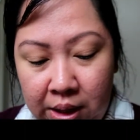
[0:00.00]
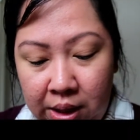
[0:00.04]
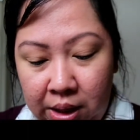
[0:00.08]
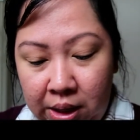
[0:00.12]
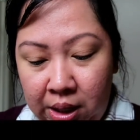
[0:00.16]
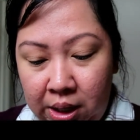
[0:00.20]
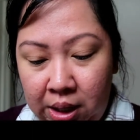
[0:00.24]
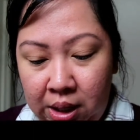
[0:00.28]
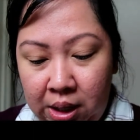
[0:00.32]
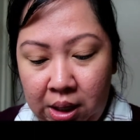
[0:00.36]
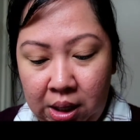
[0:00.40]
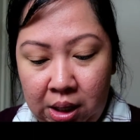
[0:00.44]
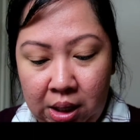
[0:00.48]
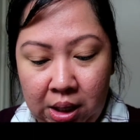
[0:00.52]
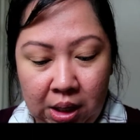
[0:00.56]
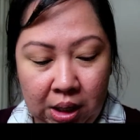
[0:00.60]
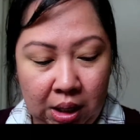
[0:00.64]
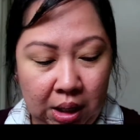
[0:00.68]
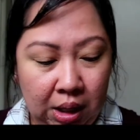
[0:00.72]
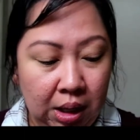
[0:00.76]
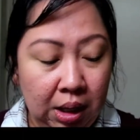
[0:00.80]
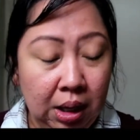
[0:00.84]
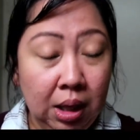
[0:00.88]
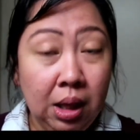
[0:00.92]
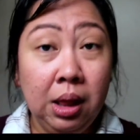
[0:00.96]
the
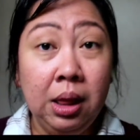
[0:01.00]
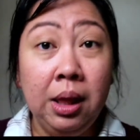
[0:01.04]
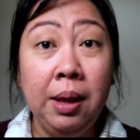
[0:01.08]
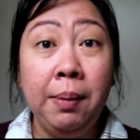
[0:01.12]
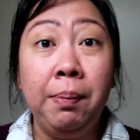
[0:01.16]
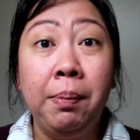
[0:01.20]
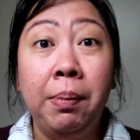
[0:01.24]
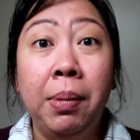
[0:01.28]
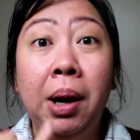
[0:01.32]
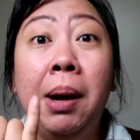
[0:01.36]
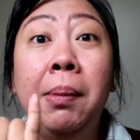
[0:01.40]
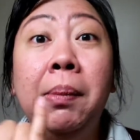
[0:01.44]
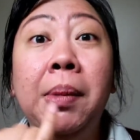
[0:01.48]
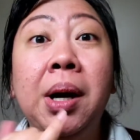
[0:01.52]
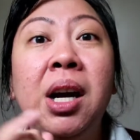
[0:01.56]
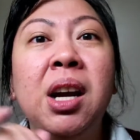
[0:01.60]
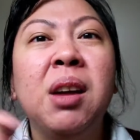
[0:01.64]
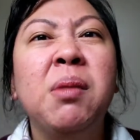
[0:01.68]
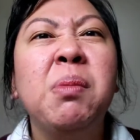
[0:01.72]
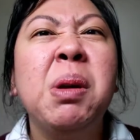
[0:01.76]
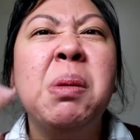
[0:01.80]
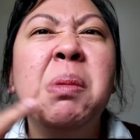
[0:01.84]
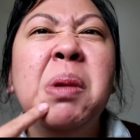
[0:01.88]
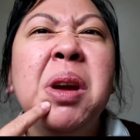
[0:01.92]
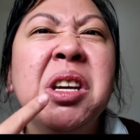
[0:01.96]
lip balm.
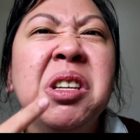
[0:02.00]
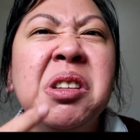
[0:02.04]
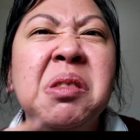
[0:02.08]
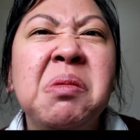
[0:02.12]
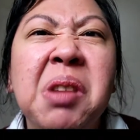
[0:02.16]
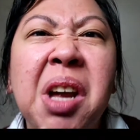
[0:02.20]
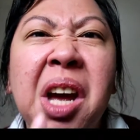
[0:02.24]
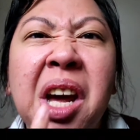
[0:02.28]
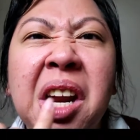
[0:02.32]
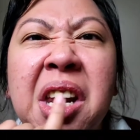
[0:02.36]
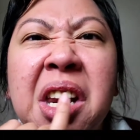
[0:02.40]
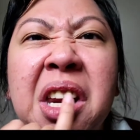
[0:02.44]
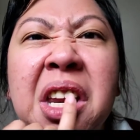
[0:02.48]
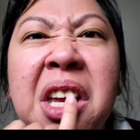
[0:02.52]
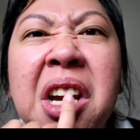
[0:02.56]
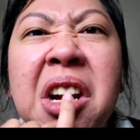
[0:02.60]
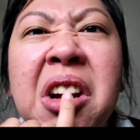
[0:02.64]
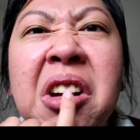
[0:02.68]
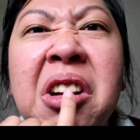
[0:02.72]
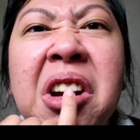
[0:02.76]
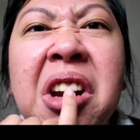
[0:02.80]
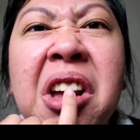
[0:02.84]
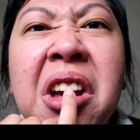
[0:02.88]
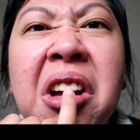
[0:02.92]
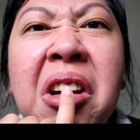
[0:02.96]
Maybe I should add it
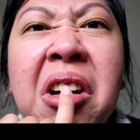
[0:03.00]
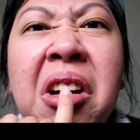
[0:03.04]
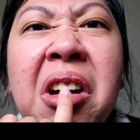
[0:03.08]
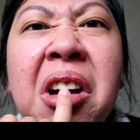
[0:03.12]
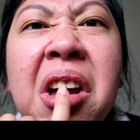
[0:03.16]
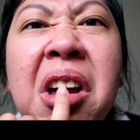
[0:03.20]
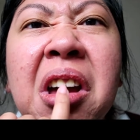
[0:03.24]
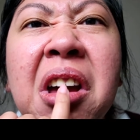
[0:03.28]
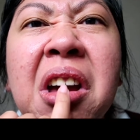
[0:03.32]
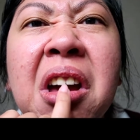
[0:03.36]
here now.